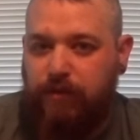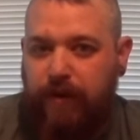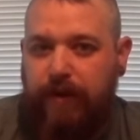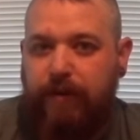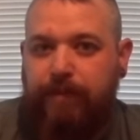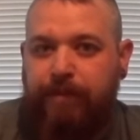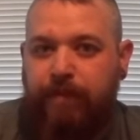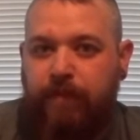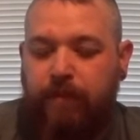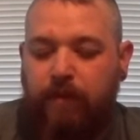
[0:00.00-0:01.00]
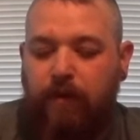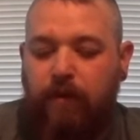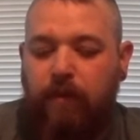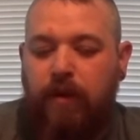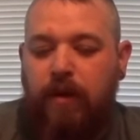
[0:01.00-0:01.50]
training.
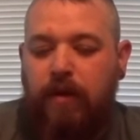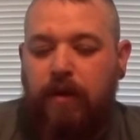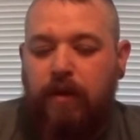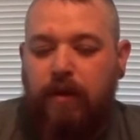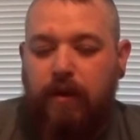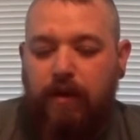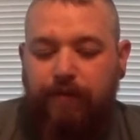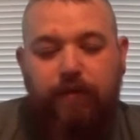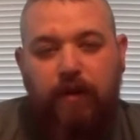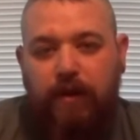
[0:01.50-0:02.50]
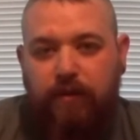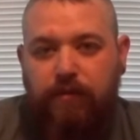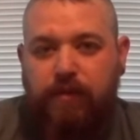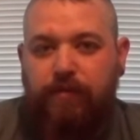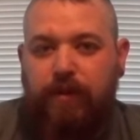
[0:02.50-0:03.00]
So if you know how to
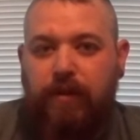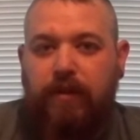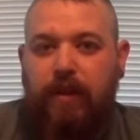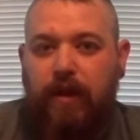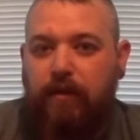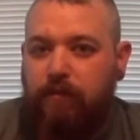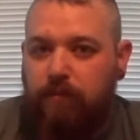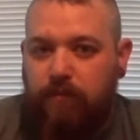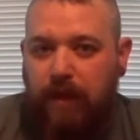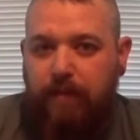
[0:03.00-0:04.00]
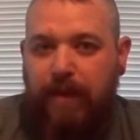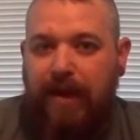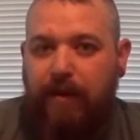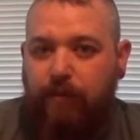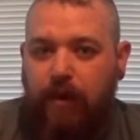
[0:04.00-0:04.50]
use everything in that
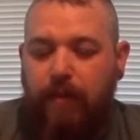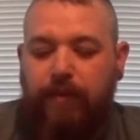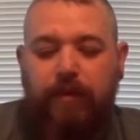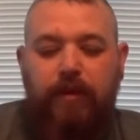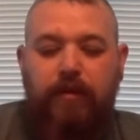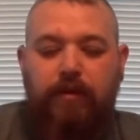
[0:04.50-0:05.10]
bag properly,